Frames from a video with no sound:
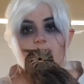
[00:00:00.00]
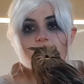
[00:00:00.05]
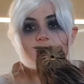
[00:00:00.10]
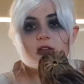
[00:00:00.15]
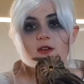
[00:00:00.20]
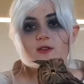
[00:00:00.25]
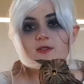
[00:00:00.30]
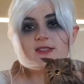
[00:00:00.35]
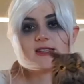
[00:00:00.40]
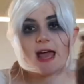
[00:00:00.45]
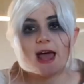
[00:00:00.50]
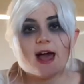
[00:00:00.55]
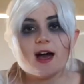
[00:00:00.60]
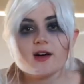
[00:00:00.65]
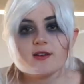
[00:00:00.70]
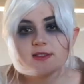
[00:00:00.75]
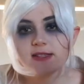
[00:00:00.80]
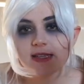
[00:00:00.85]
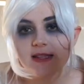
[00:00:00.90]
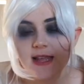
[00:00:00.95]
They use
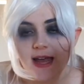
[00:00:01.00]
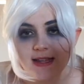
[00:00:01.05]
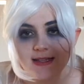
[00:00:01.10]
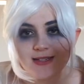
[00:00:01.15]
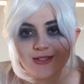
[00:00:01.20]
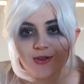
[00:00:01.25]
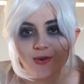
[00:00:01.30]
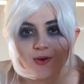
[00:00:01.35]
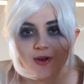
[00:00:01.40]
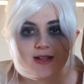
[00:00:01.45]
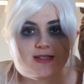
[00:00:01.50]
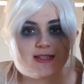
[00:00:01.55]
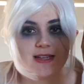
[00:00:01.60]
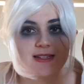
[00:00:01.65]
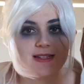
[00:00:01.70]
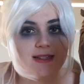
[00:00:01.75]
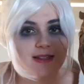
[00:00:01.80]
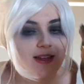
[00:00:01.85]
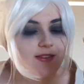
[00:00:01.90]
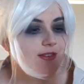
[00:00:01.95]
owls in that story to
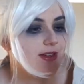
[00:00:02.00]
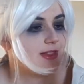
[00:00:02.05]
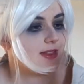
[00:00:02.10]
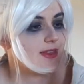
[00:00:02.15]
deliver